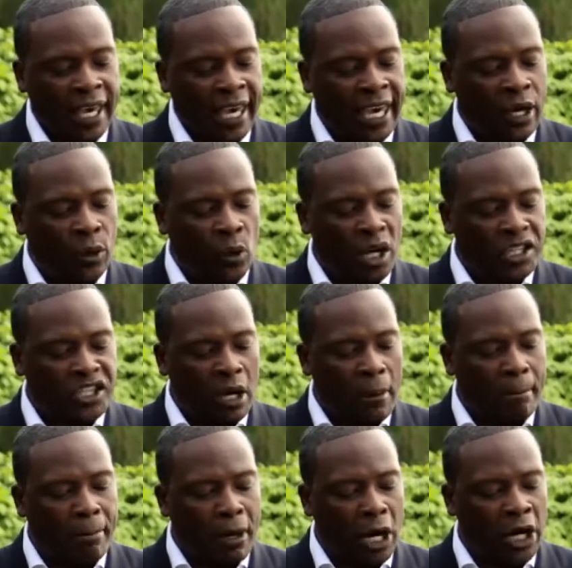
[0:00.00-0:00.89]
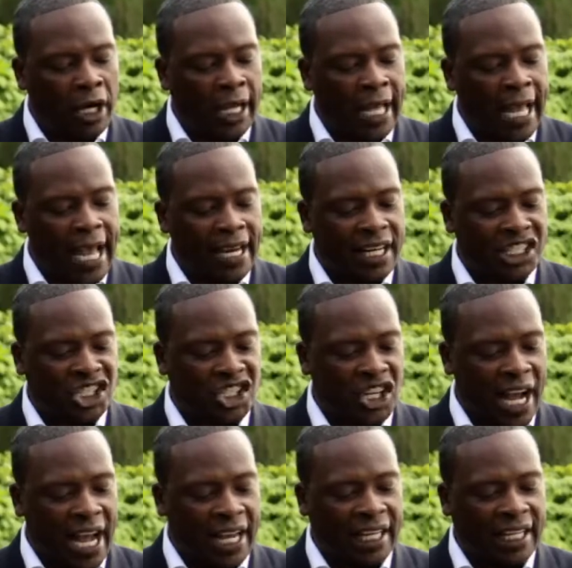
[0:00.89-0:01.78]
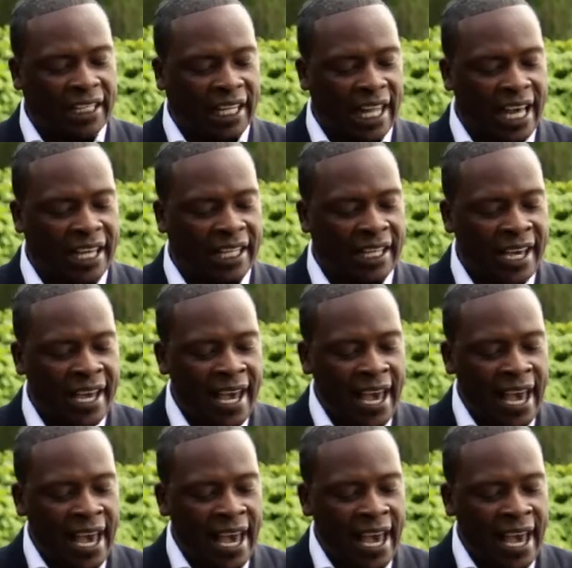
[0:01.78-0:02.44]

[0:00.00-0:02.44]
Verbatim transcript: he was a burning and a shining light